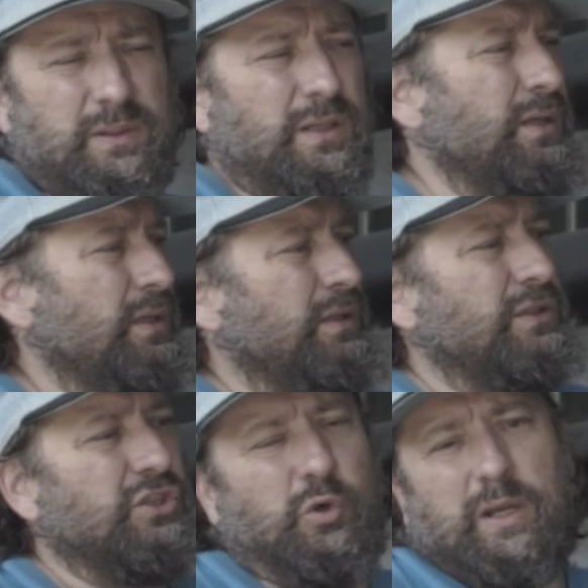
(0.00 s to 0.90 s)
but
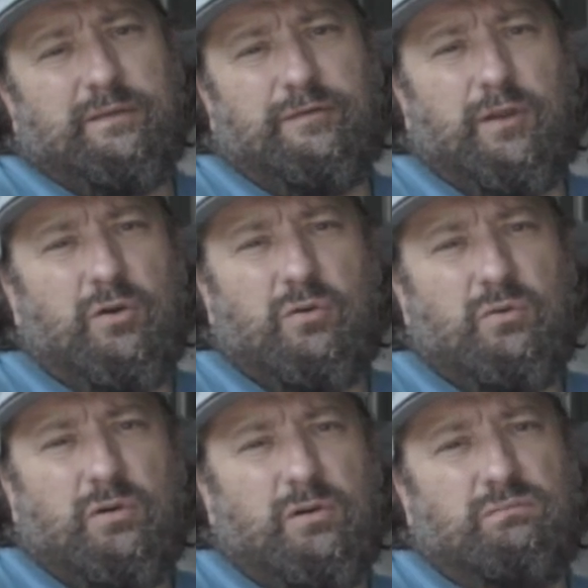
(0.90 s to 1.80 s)
straight flow
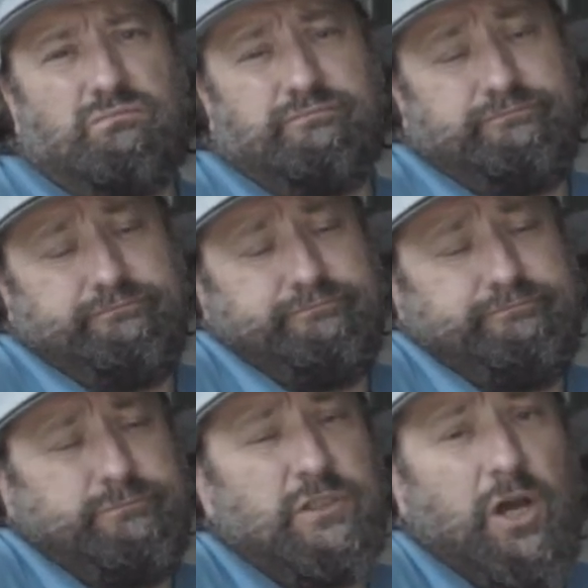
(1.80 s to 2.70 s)
or
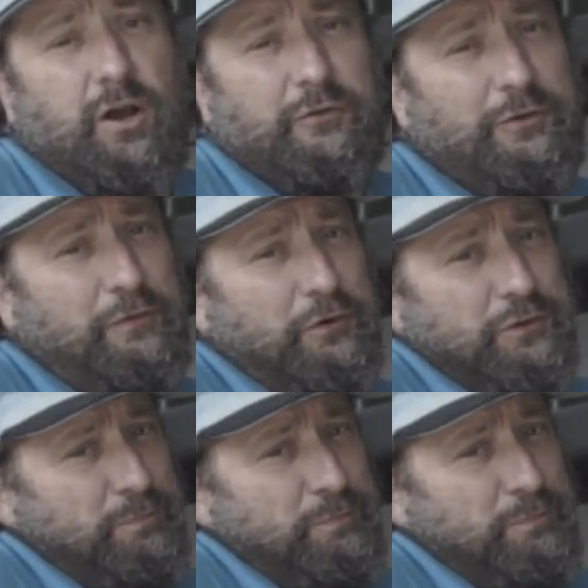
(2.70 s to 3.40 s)
non-reverse